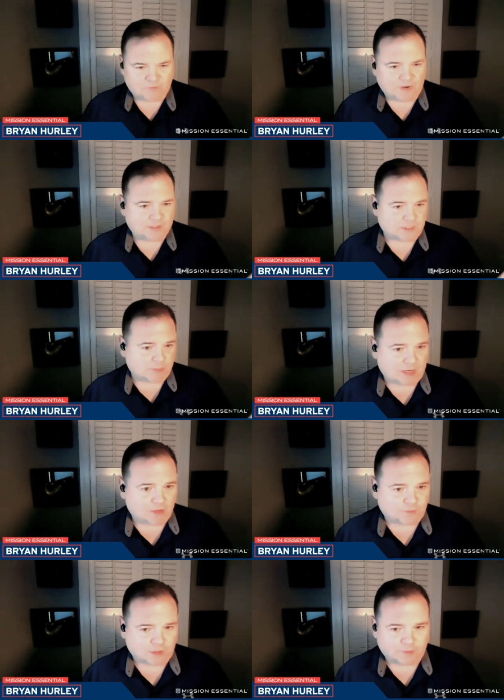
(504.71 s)
face on the
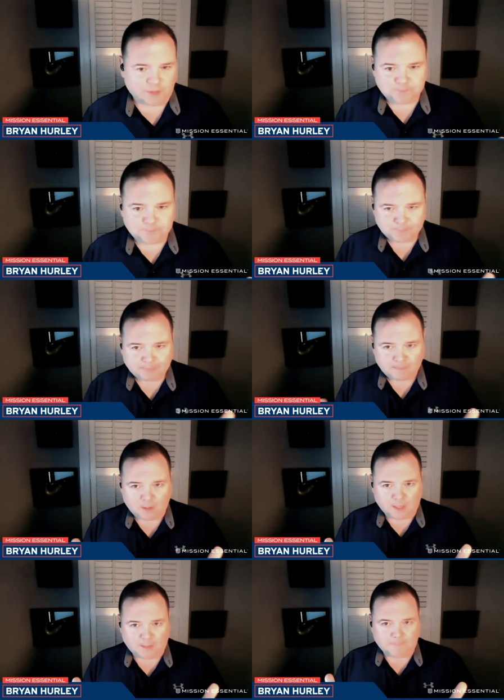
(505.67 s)
battlefront, right?
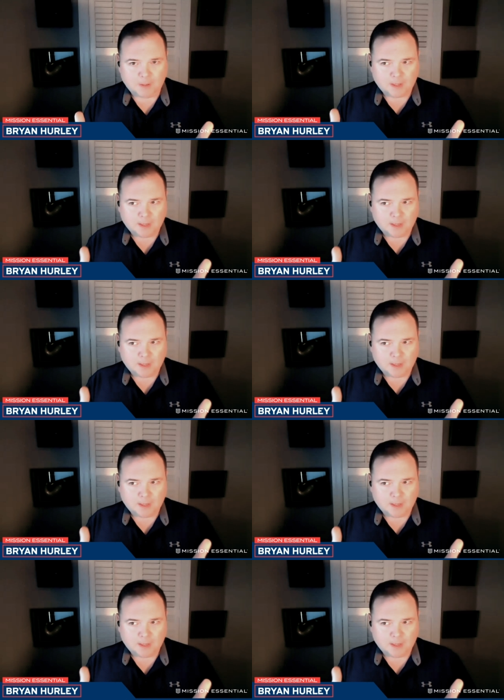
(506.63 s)
Um,